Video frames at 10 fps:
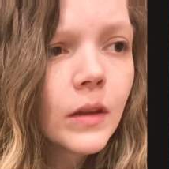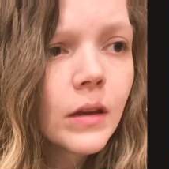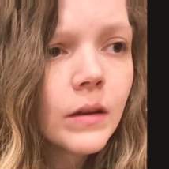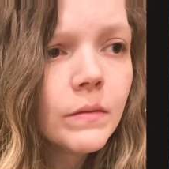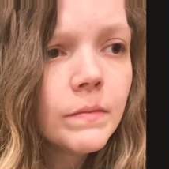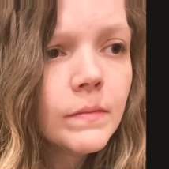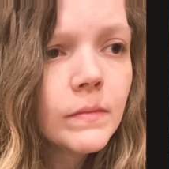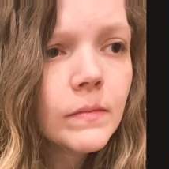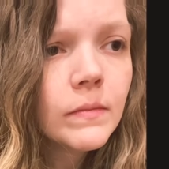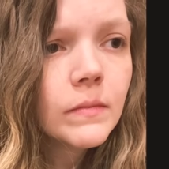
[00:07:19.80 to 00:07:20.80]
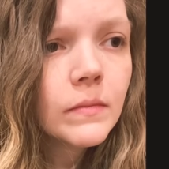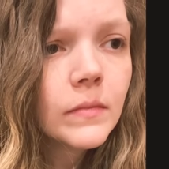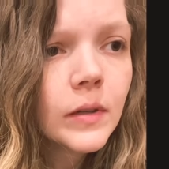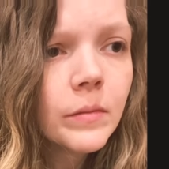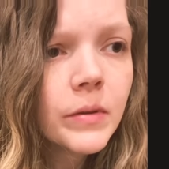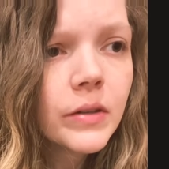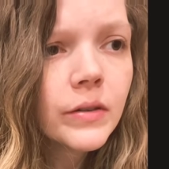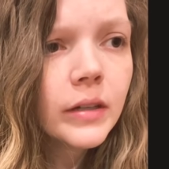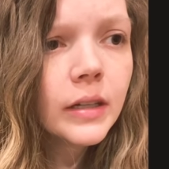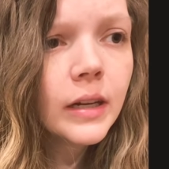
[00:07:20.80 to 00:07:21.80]
um, I'm just
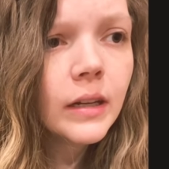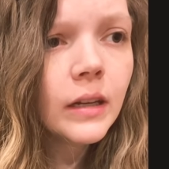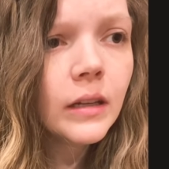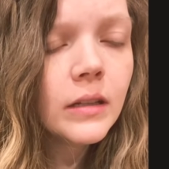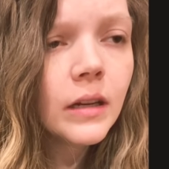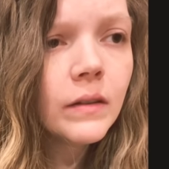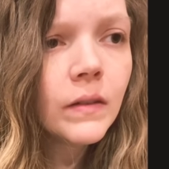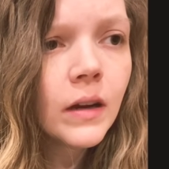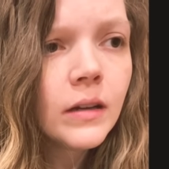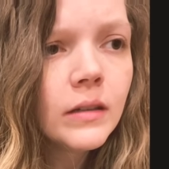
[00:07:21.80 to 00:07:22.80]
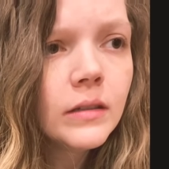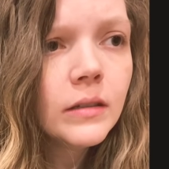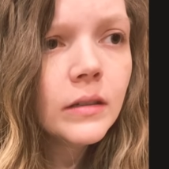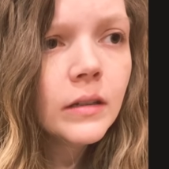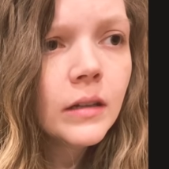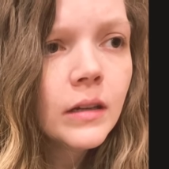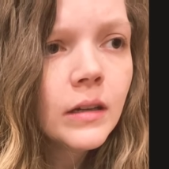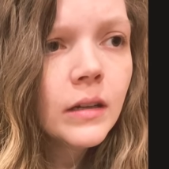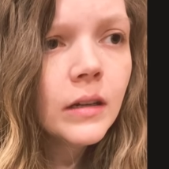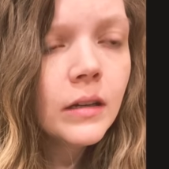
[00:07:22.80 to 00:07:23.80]
really lucky that I've got
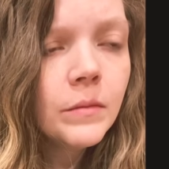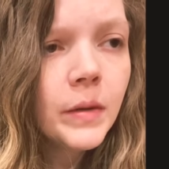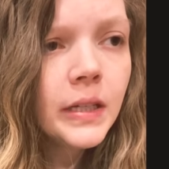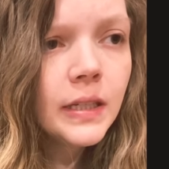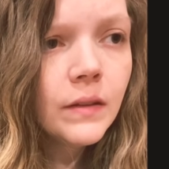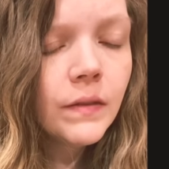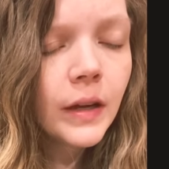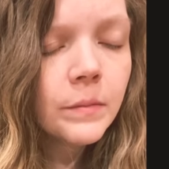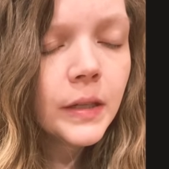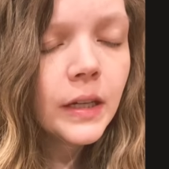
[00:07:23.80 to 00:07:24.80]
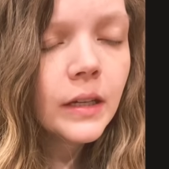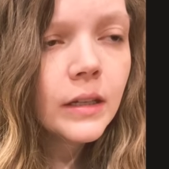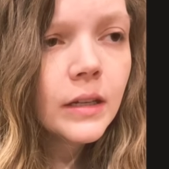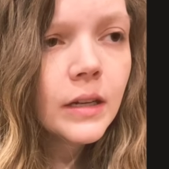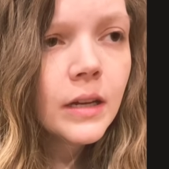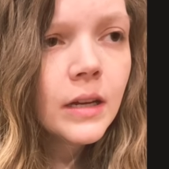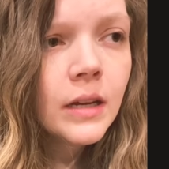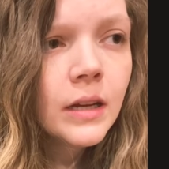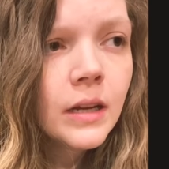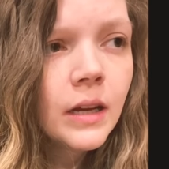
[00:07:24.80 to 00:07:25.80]
an amazing family
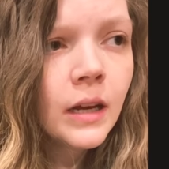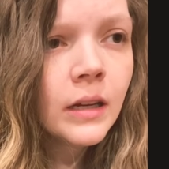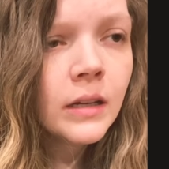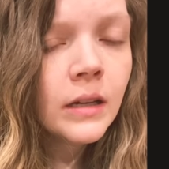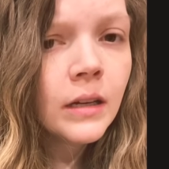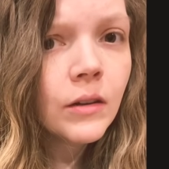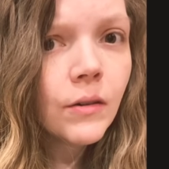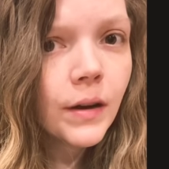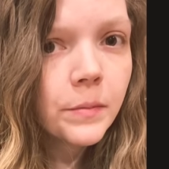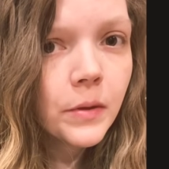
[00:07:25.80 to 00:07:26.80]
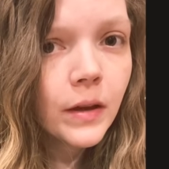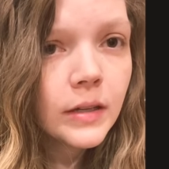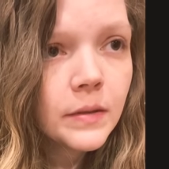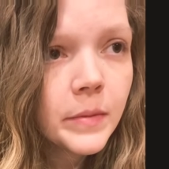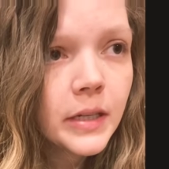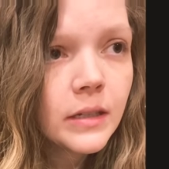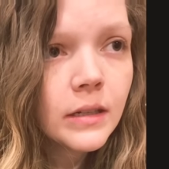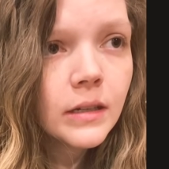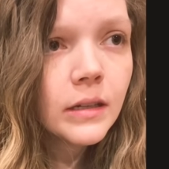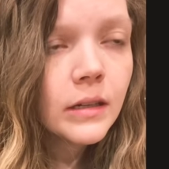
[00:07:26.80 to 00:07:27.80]
and an incredible
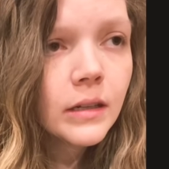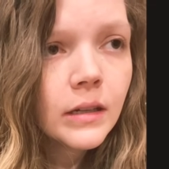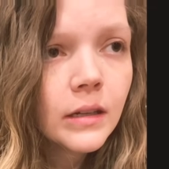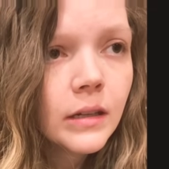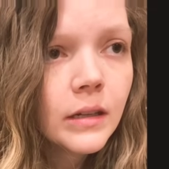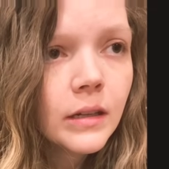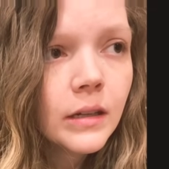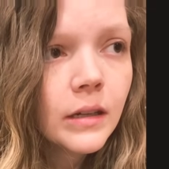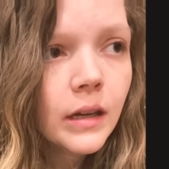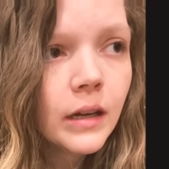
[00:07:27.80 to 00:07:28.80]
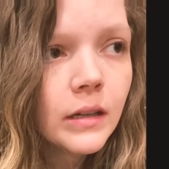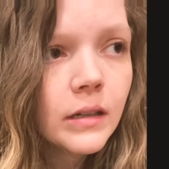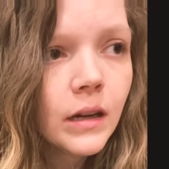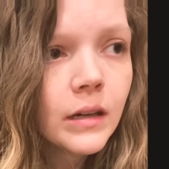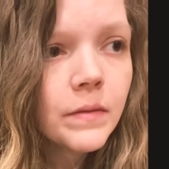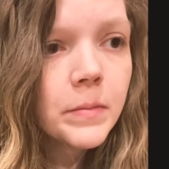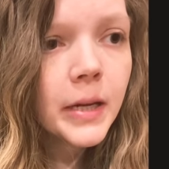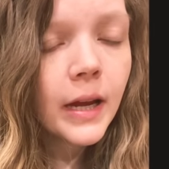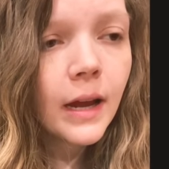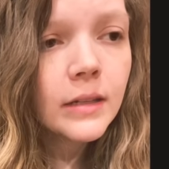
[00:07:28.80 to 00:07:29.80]
husband. And not
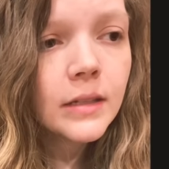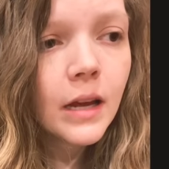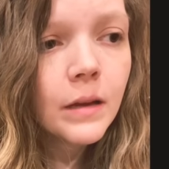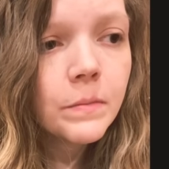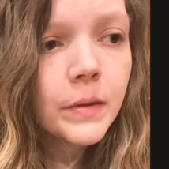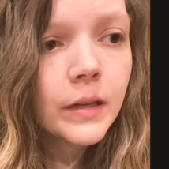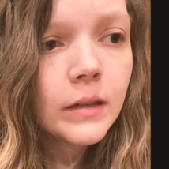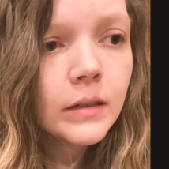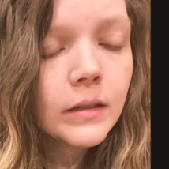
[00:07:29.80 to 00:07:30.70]
everybody has that, but